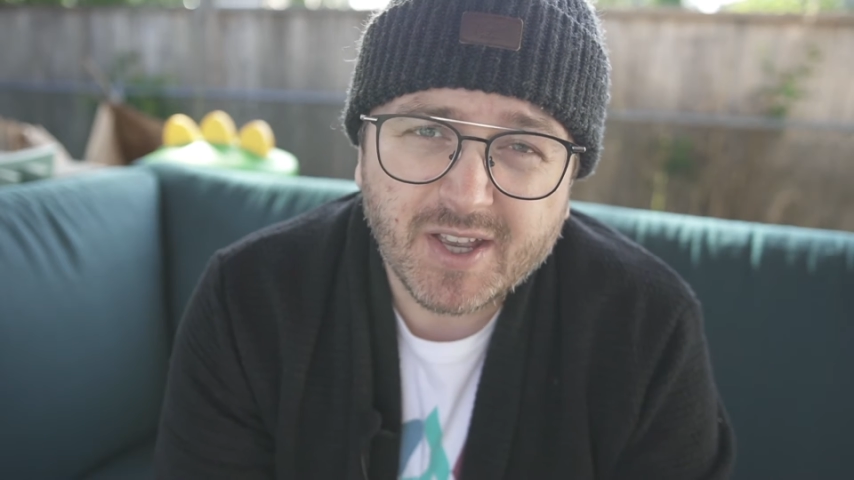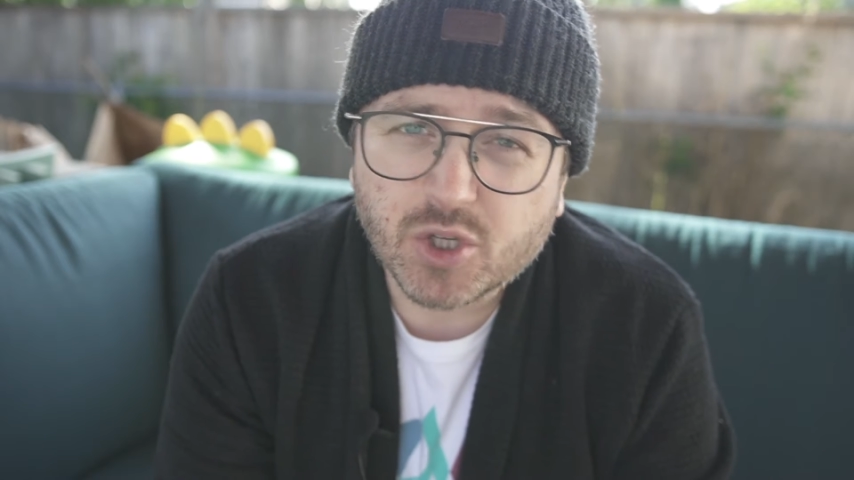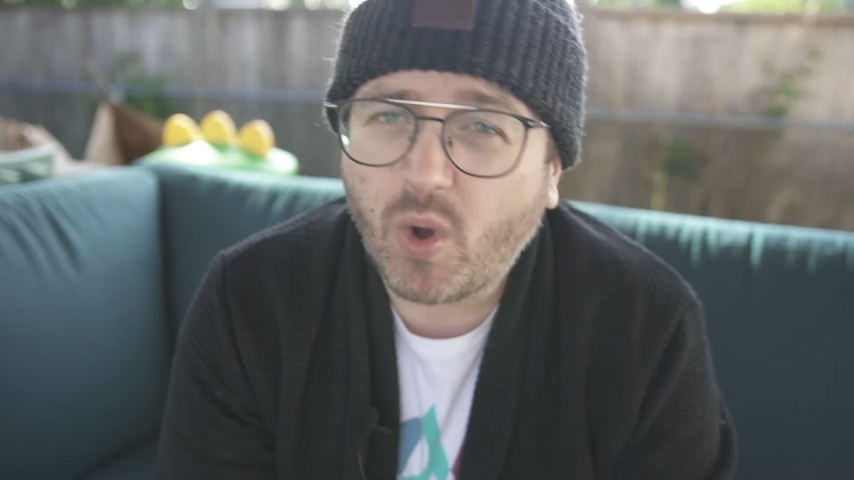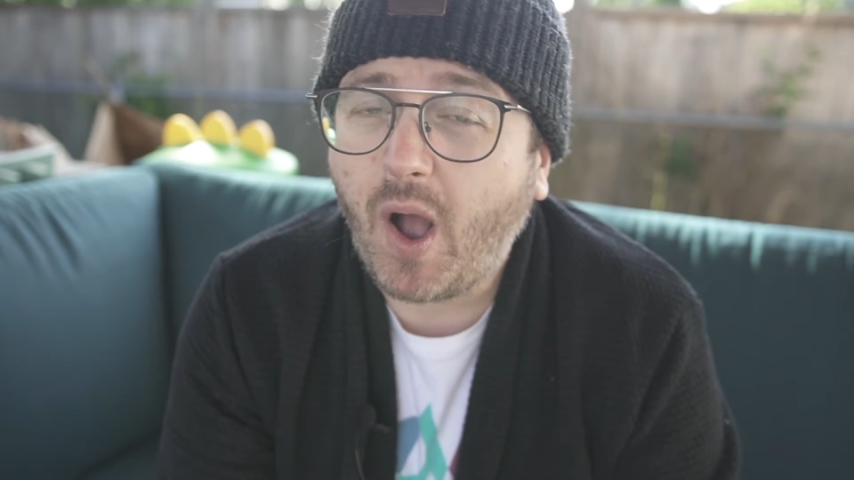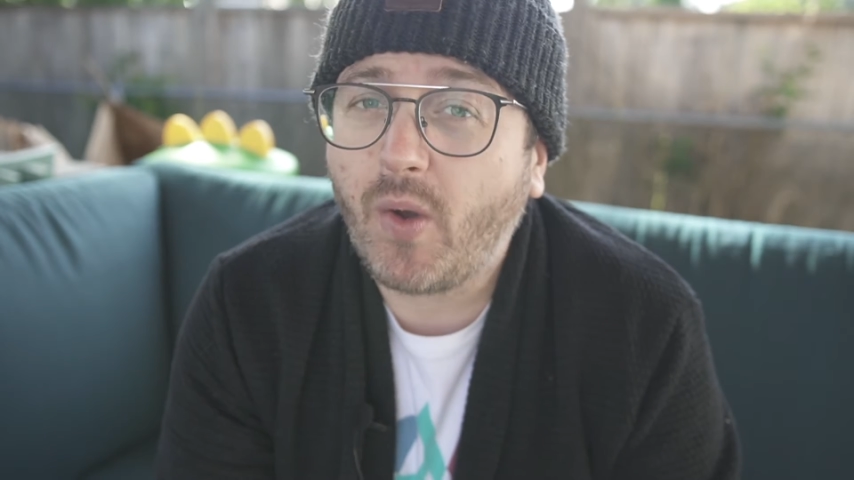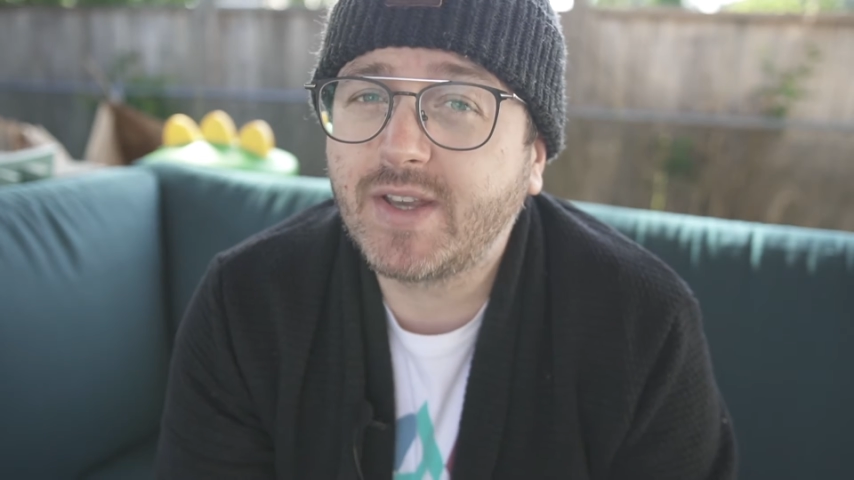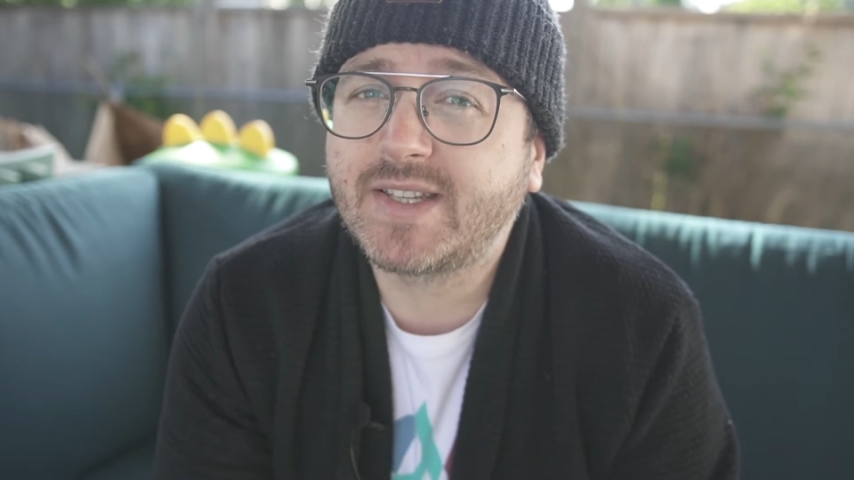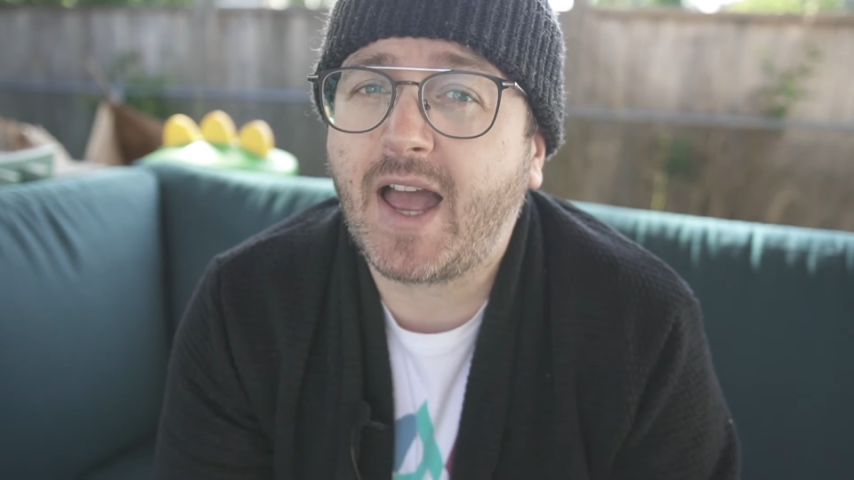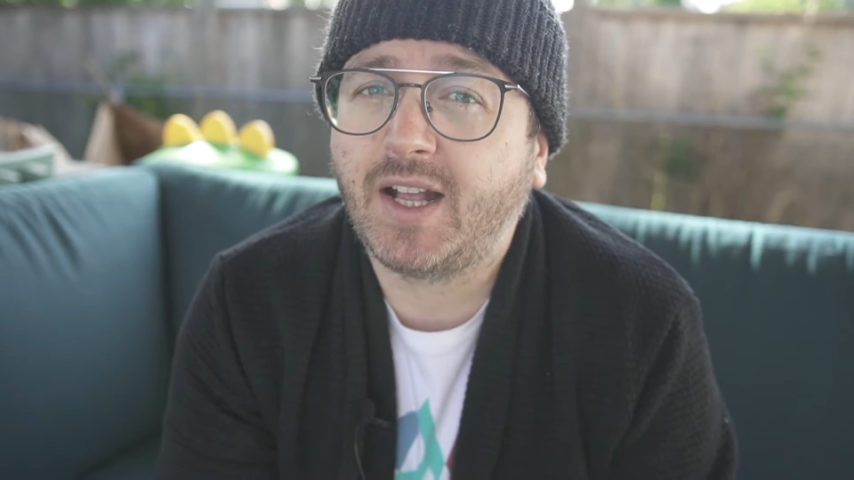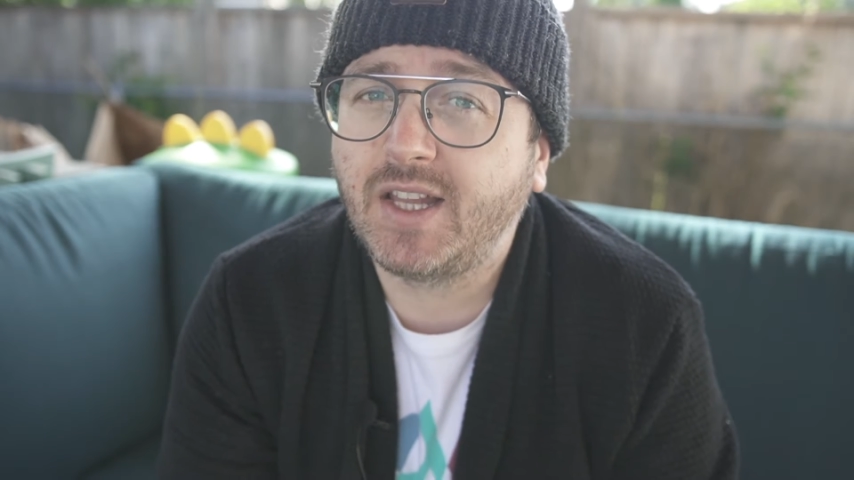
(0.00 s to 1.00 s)
So how
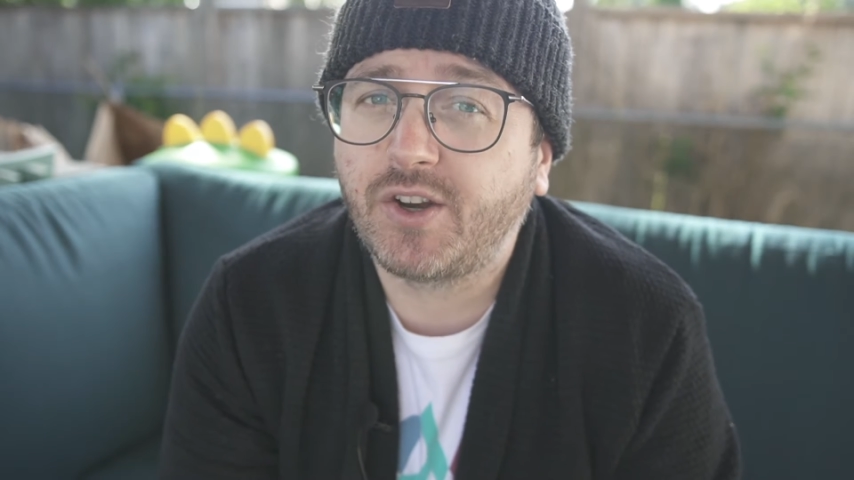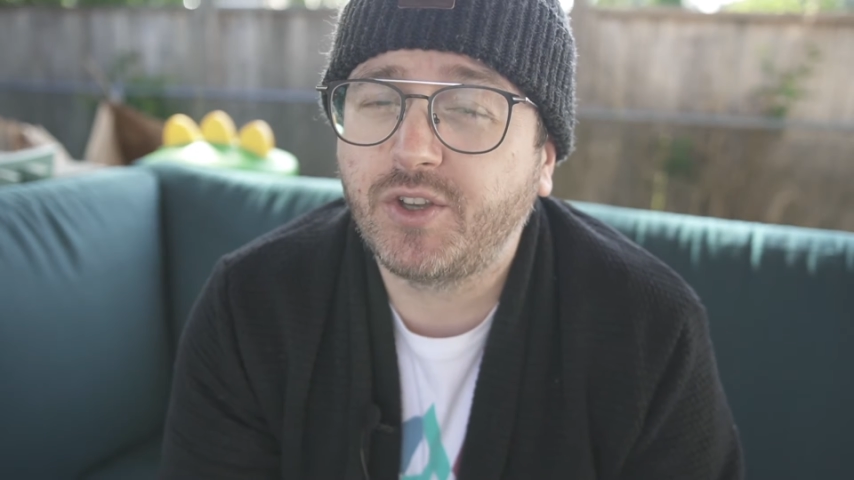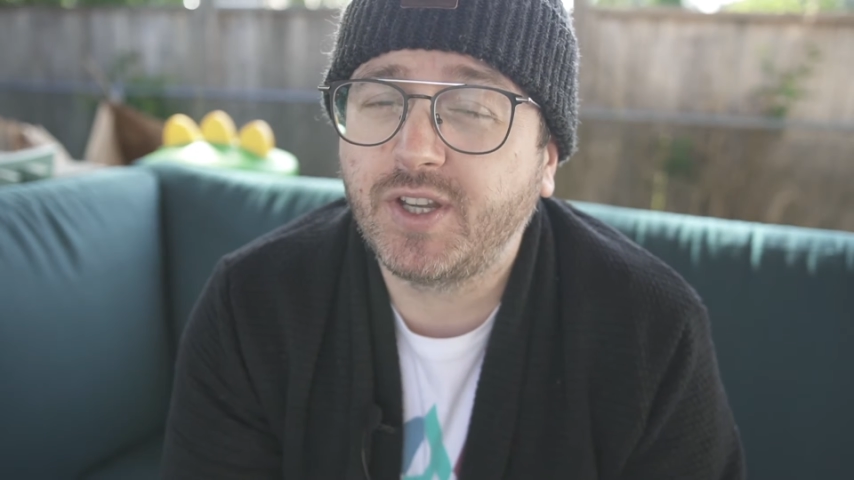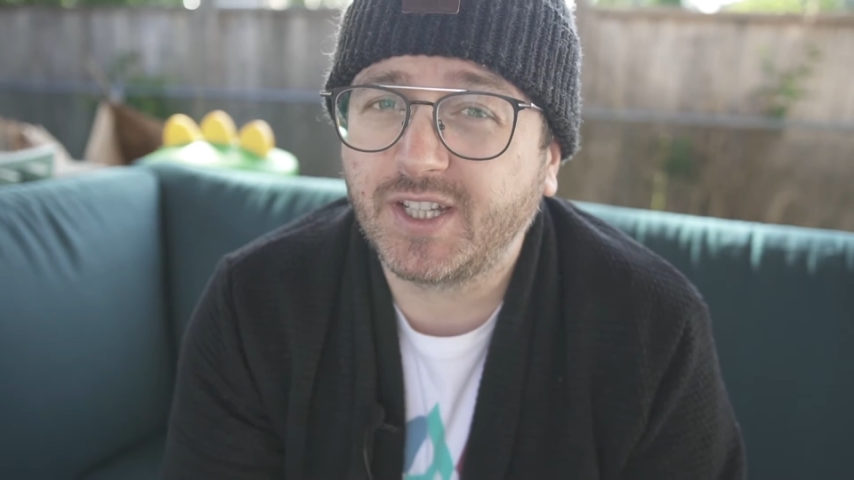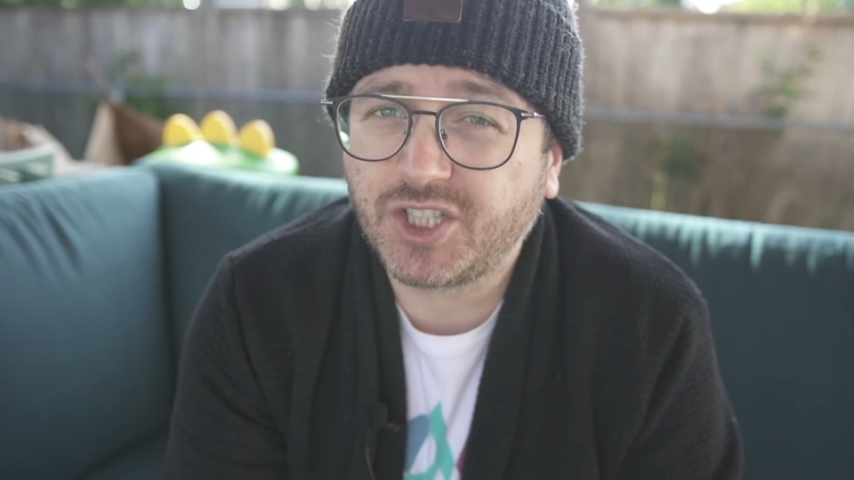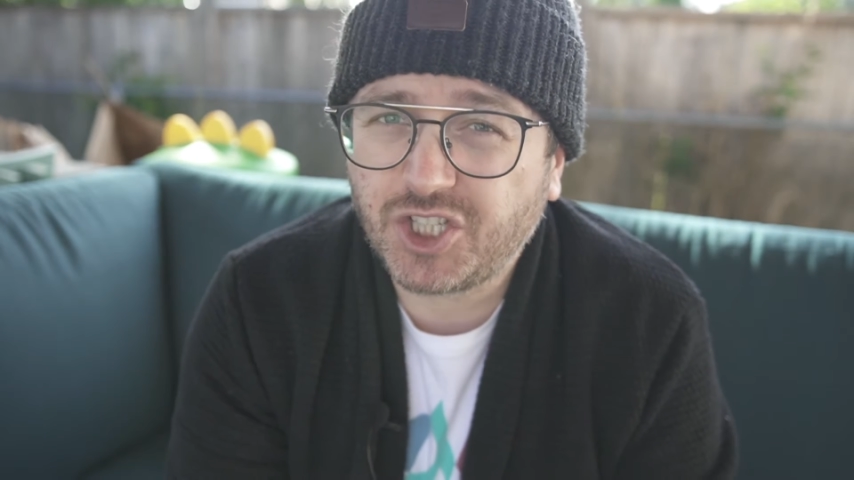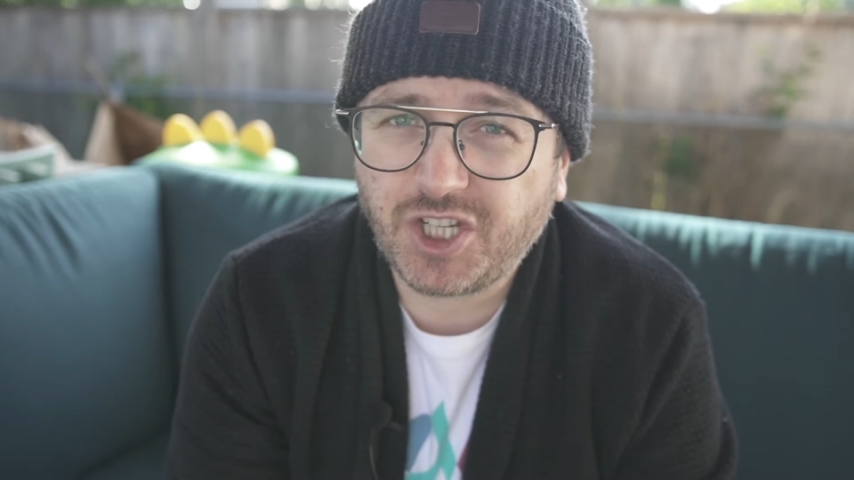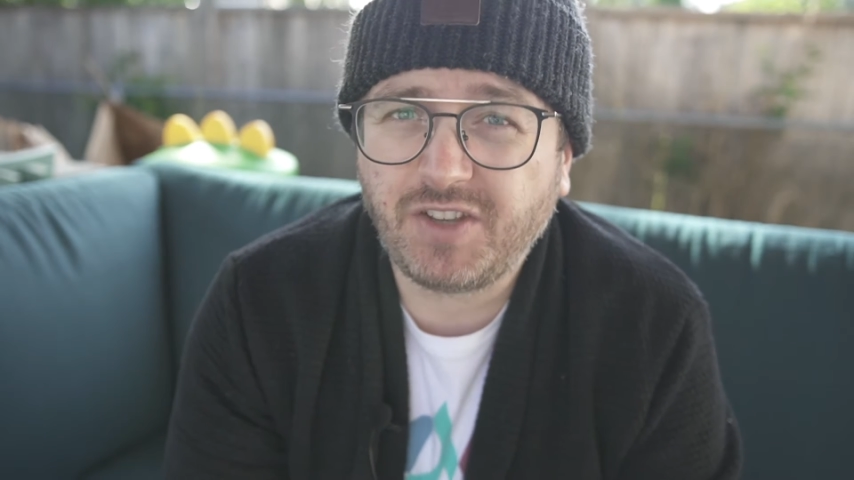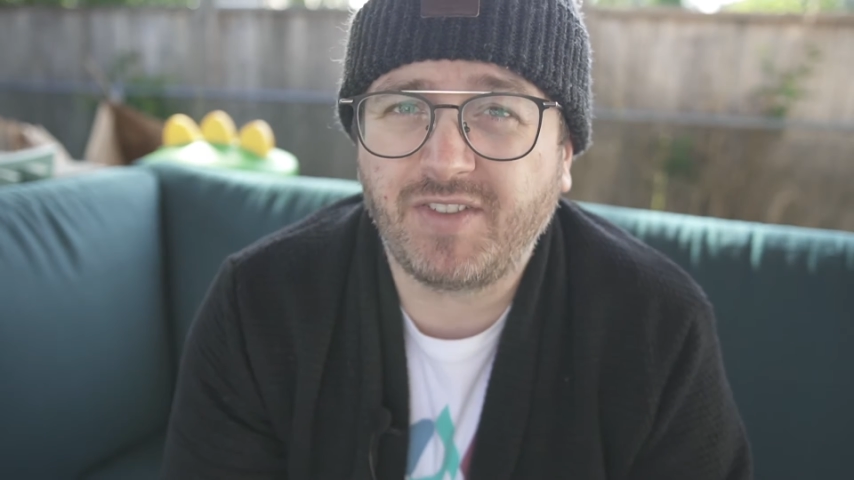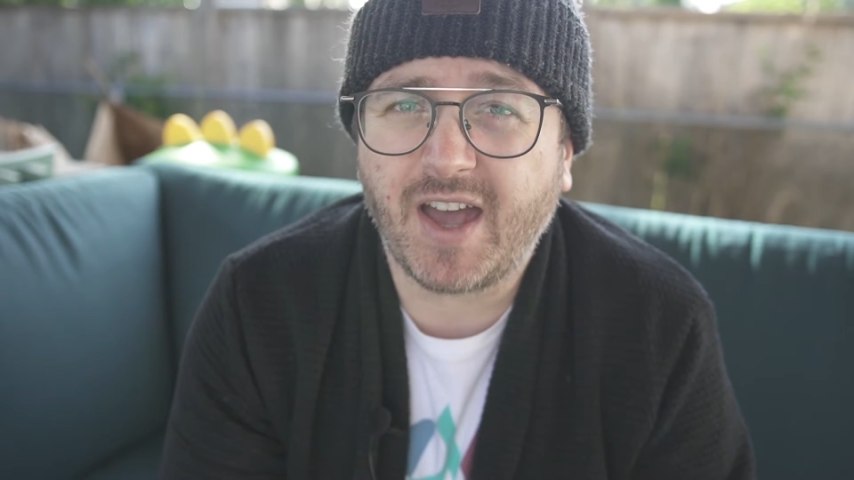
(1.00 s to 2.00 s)
exactly are you going to
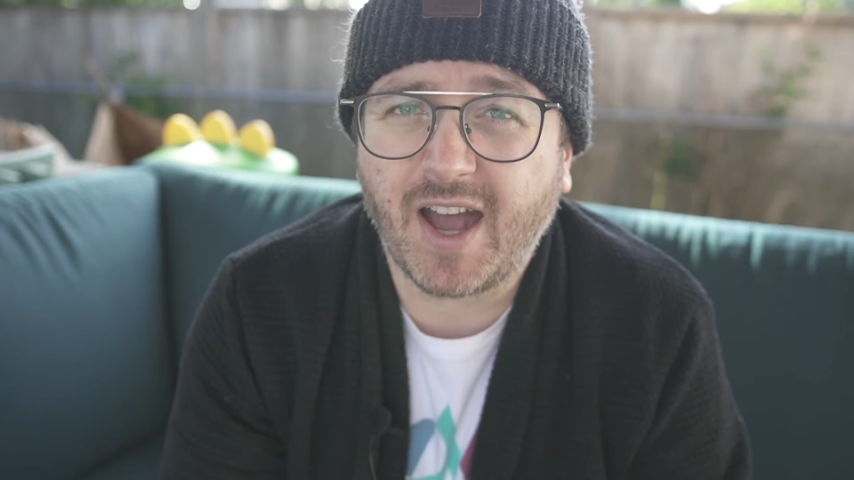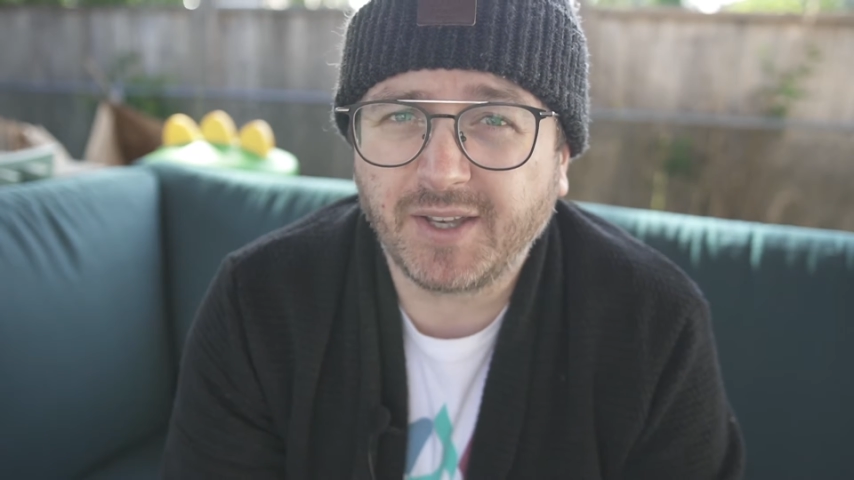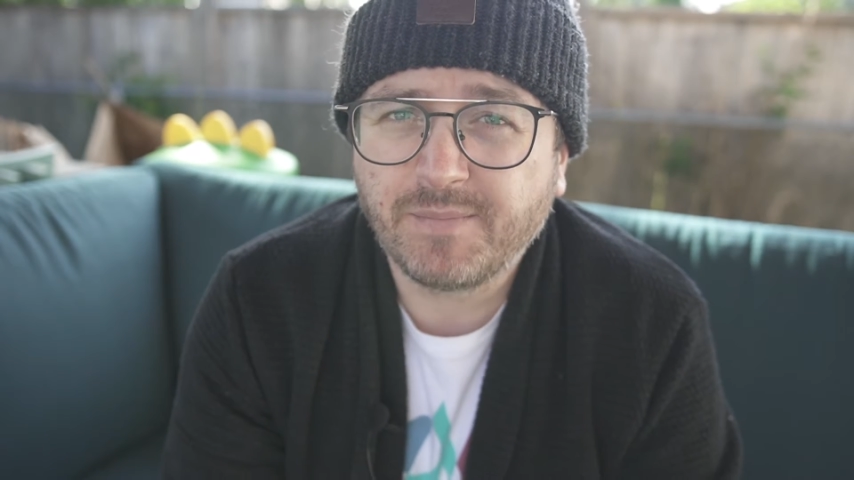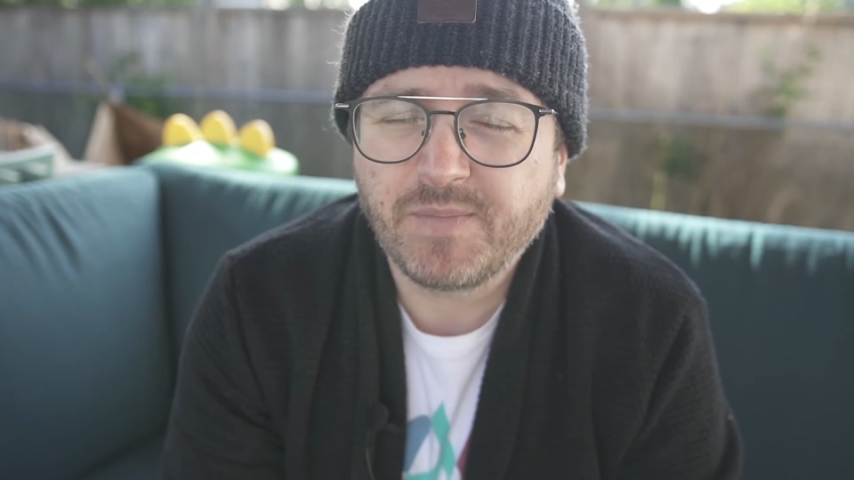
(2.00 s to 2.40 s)
achieve that?